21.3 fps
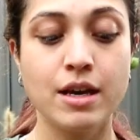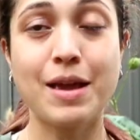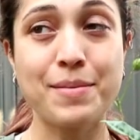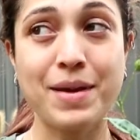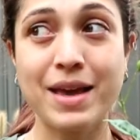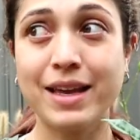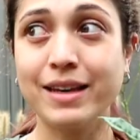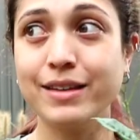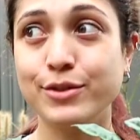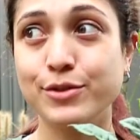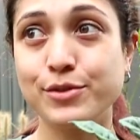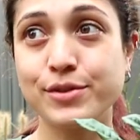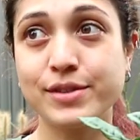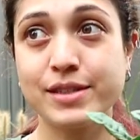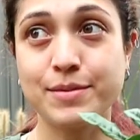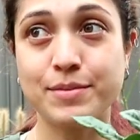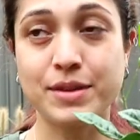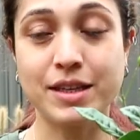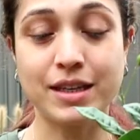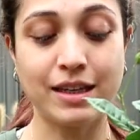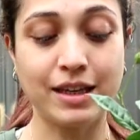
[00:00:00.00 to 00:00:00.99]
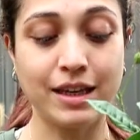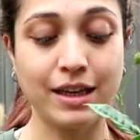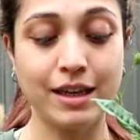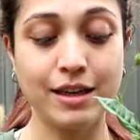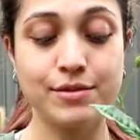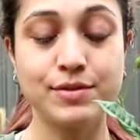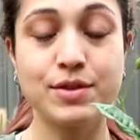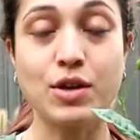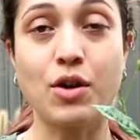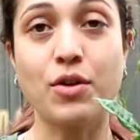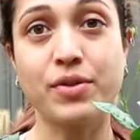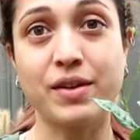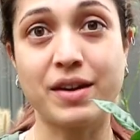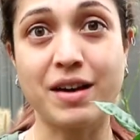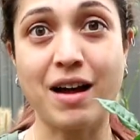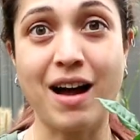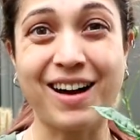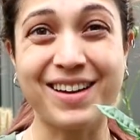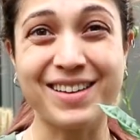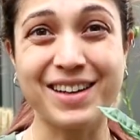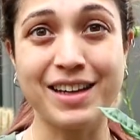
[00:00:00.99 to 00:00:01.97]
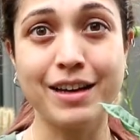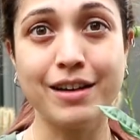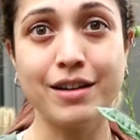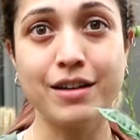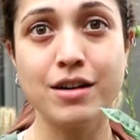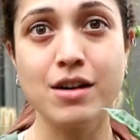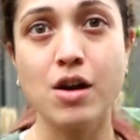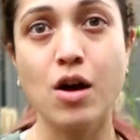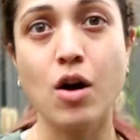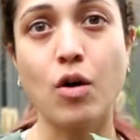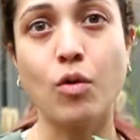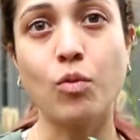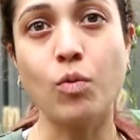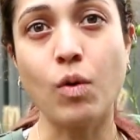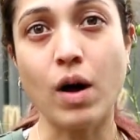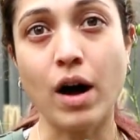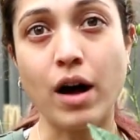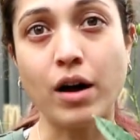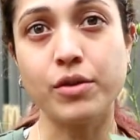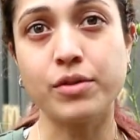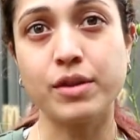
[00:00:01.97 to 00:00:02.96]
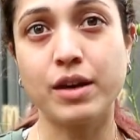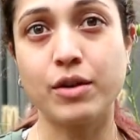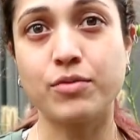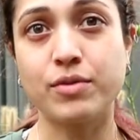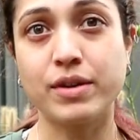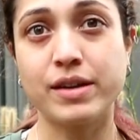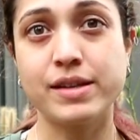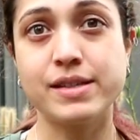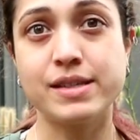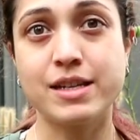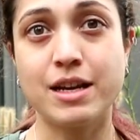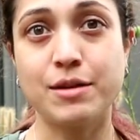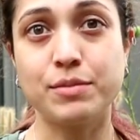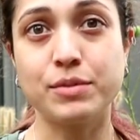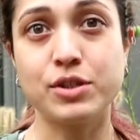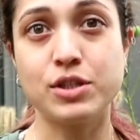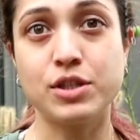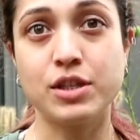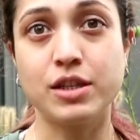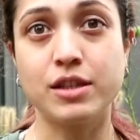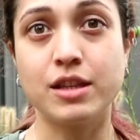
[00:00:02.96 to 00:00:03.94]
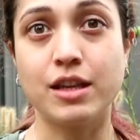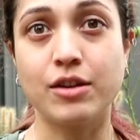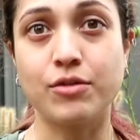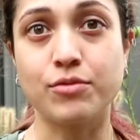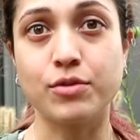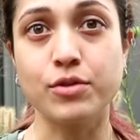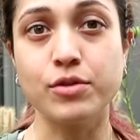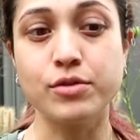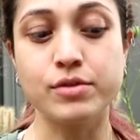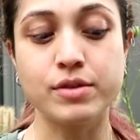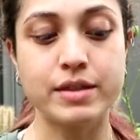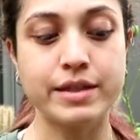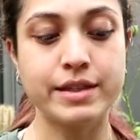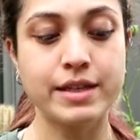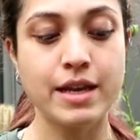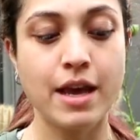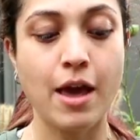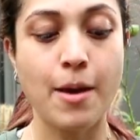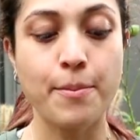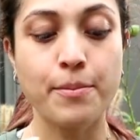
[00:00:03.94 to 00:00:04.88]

They may lose some of the leaves on the cutting while they're re-establishing their roots.